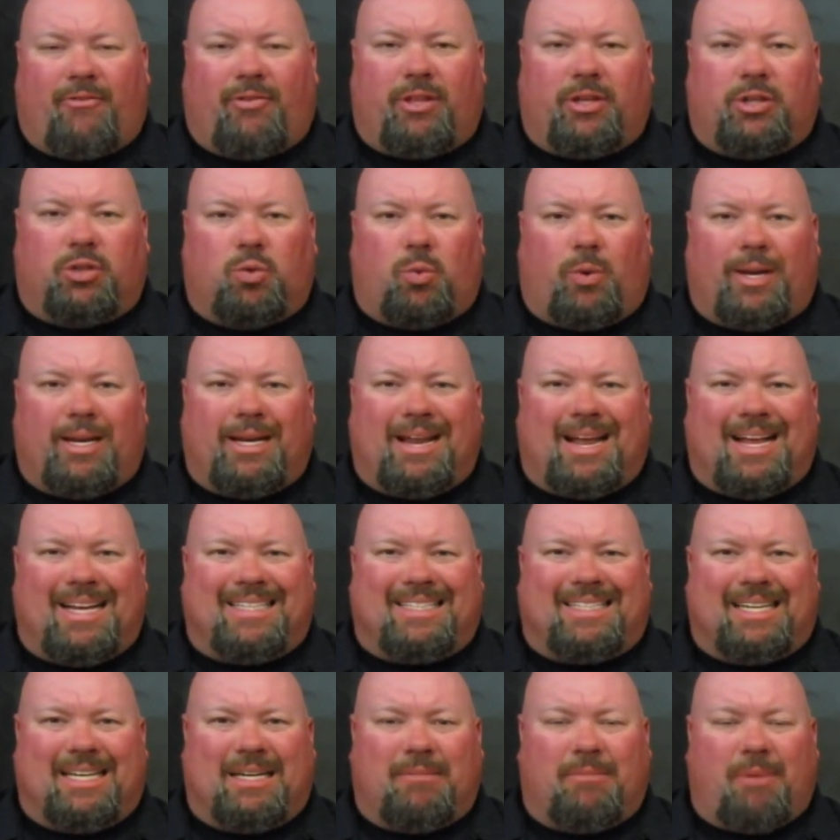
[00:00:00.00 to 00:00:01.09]
for the
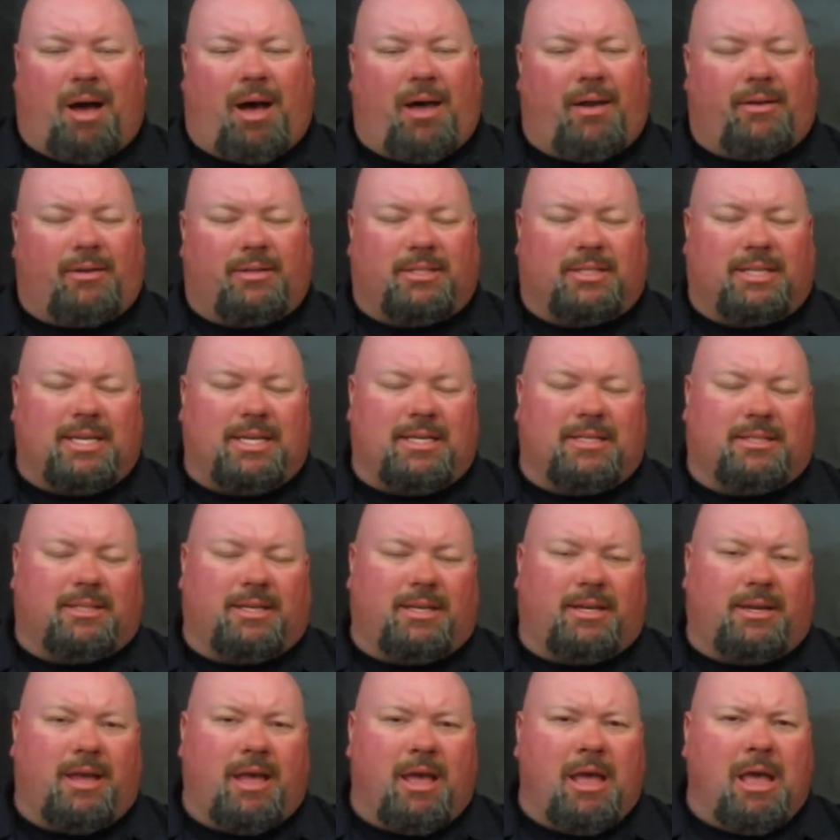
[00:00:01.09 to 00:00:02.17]
2019 model
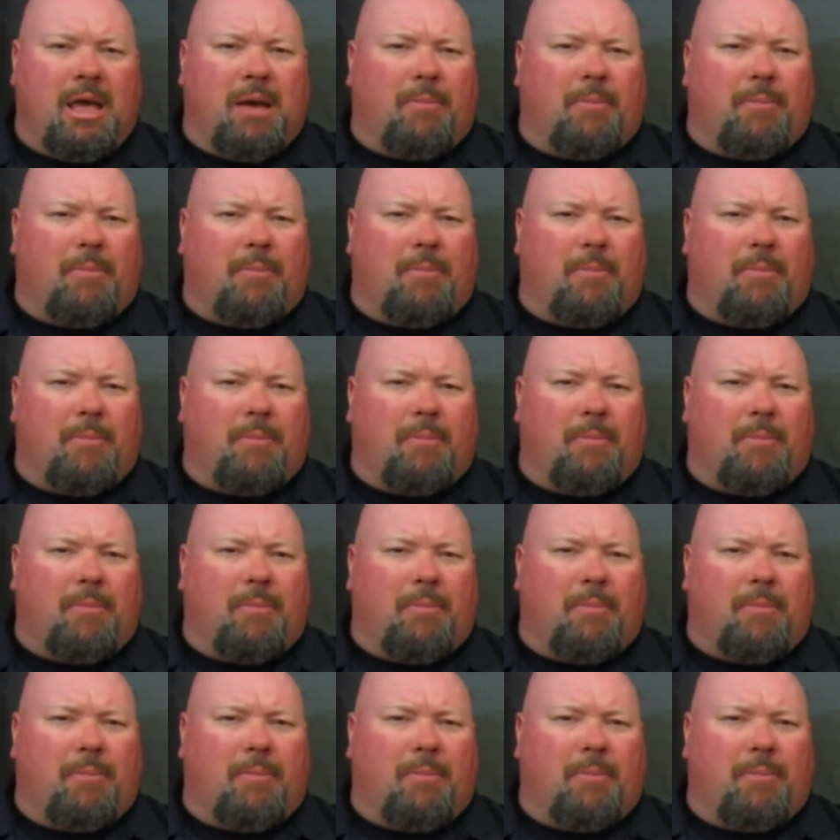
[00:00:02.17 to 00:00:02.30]
season,